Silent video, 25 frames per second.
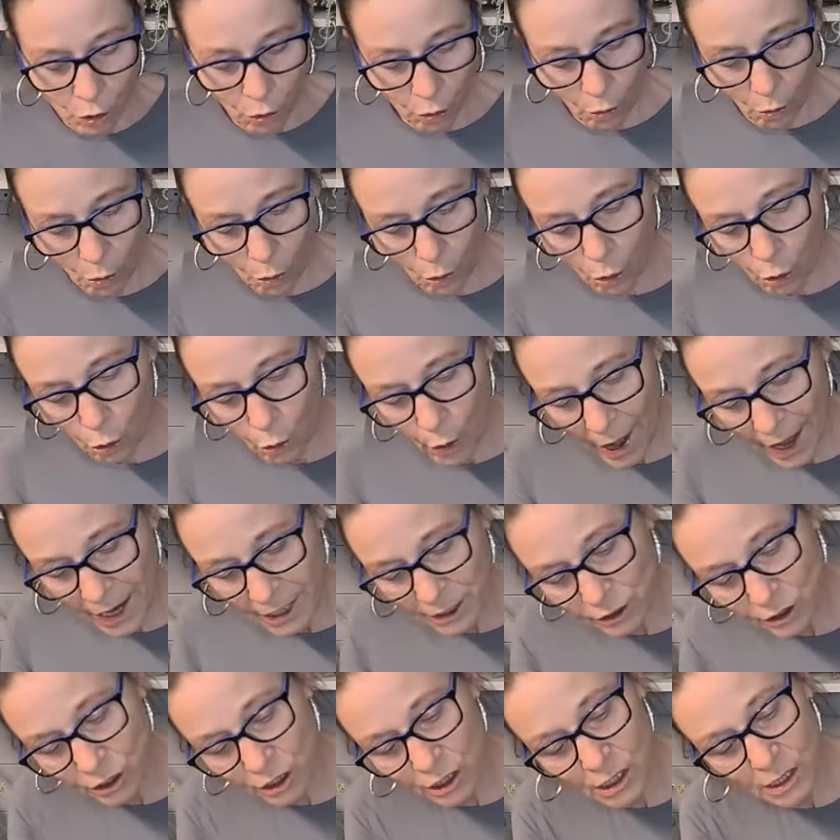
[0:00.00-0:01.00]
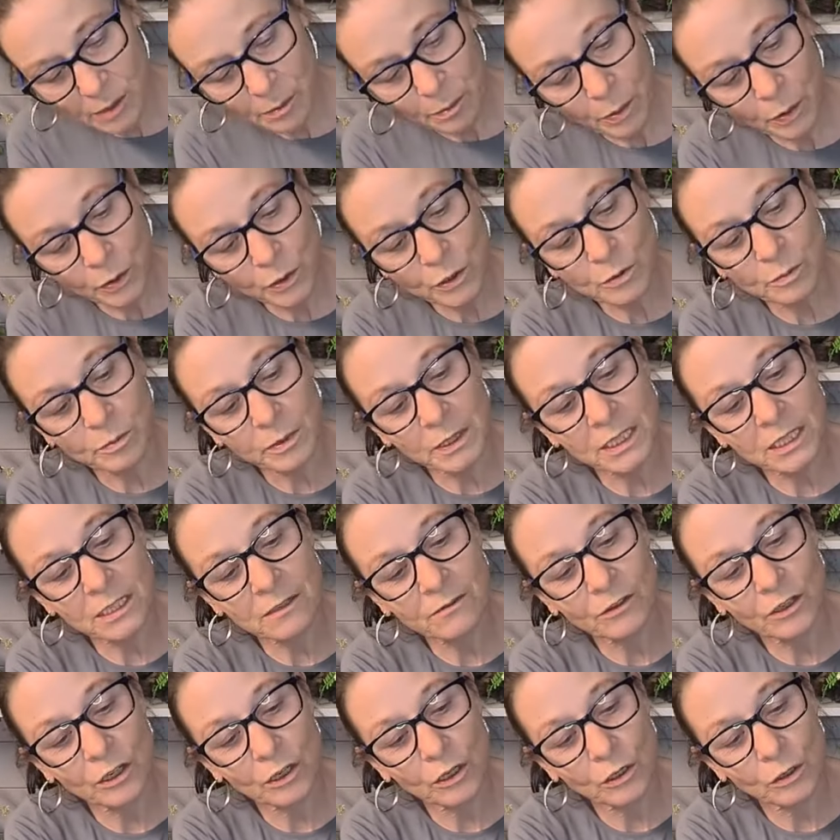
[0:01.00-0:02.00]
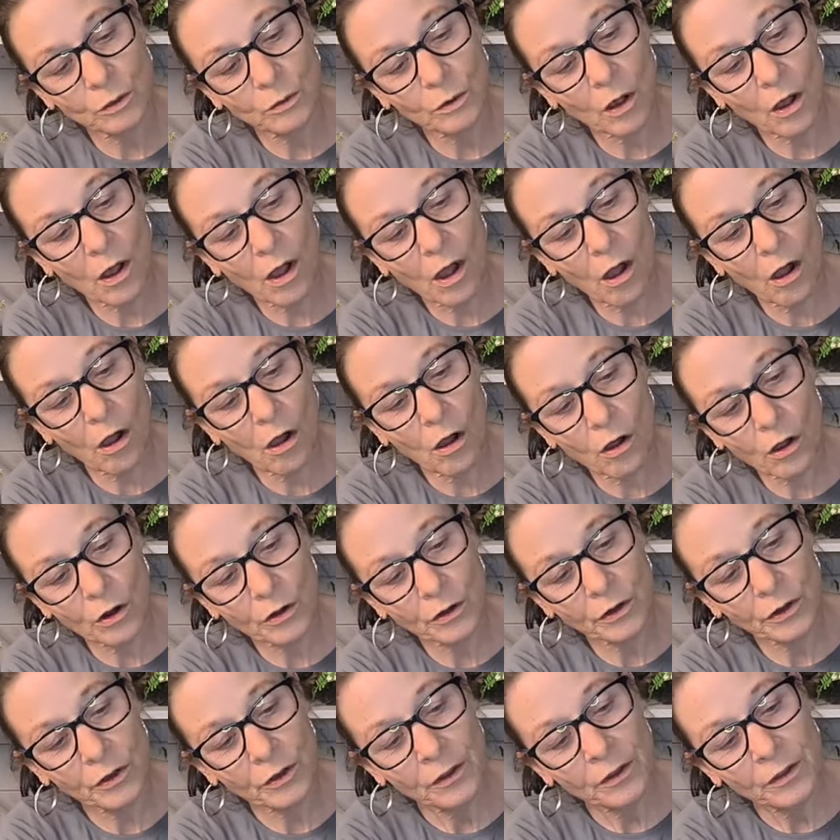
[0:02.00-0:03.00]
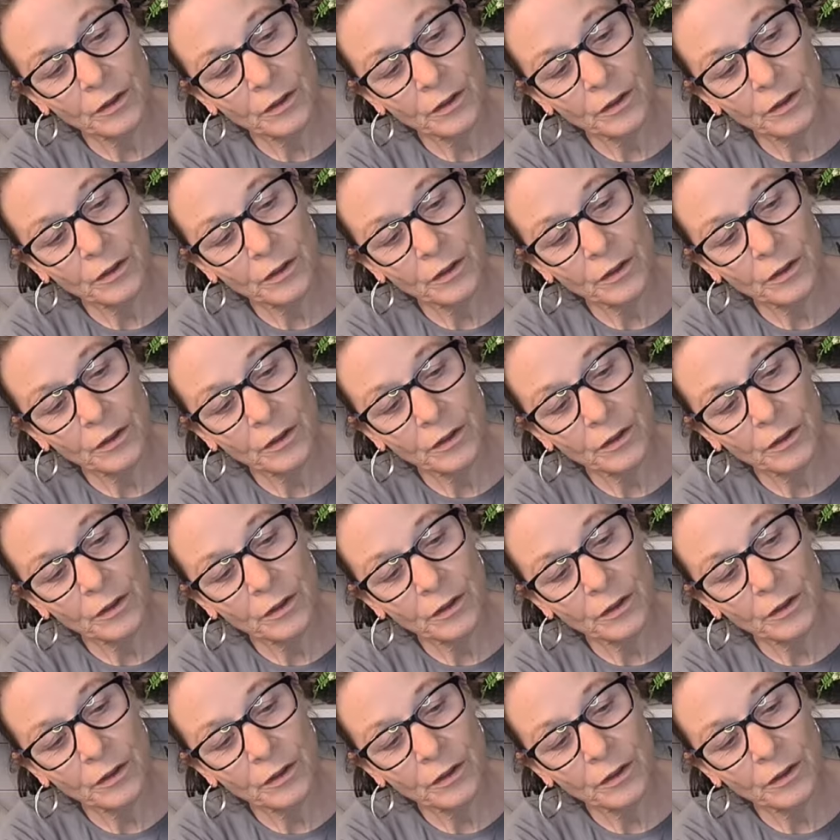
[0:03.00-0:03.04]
or actually put a bit of glue on